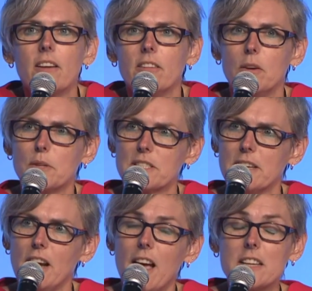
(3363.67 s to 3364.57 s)
She was,
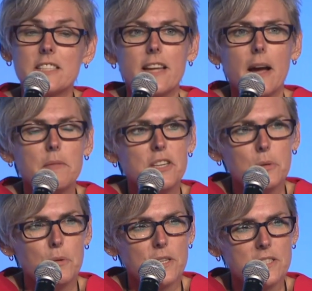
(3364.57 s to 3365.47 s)
the last time she
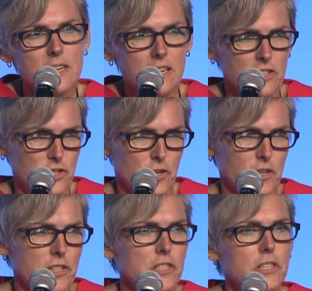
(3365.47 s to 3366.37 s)
was in a
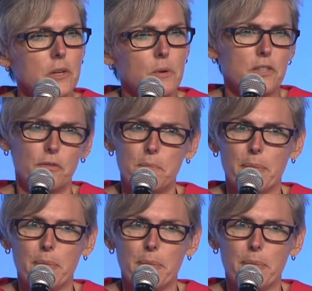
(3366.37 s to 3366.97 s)
church, she was